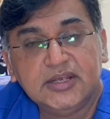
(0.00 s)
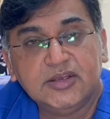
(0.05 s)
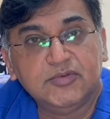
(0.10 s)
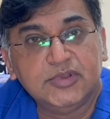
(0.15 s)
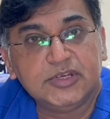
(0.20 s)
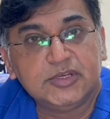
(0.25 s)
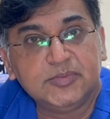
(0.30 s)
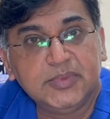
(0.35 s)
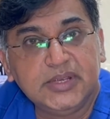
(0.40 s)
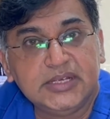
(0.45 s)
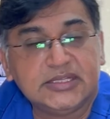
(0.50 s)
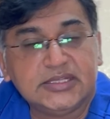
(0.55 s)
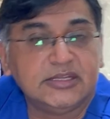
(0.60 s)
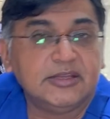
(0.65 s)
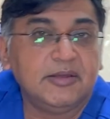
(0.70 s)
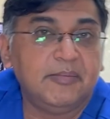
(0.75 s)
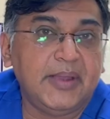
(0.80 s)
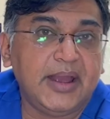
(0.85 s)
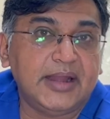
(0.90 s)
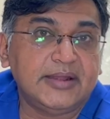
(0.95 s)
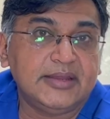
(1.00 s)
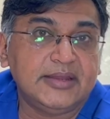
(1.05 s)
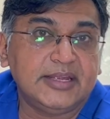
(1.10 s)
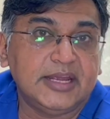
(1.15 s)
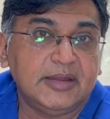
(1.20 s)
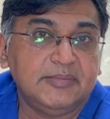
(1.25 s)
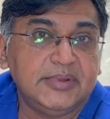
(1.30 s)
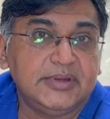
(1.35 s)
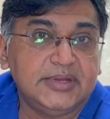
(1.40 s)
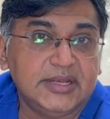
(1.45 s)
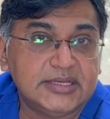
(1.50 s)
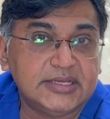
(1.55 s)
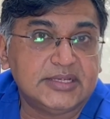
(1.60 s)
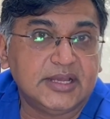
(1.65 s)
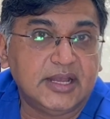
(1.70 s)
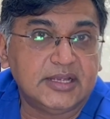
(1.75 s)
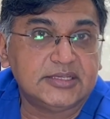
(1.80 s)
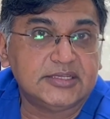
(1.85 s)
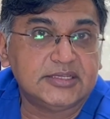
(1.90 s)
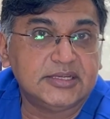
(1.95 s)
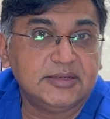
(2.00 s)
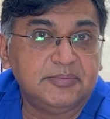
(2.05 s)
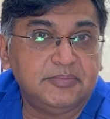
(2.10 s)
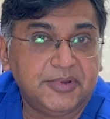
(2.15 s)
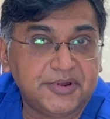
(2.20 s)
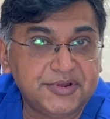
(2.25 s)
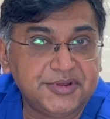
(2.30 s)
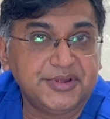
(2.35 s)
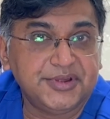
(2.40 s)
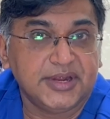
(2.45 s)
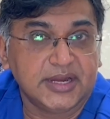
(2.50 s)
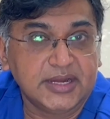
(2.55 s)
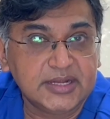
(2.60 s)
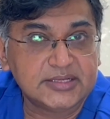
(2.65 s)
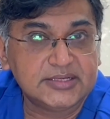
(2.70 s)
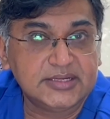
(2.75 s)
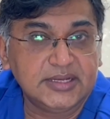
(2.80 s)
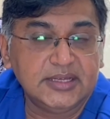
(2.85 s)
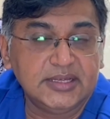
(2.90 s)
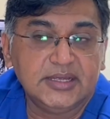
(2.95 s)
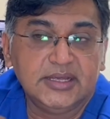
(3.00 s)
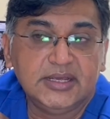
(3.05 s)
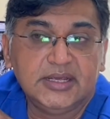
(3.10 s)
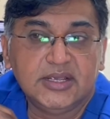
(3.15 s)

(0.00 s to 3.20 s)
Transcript: which means that the battery can be recharged percutaneously.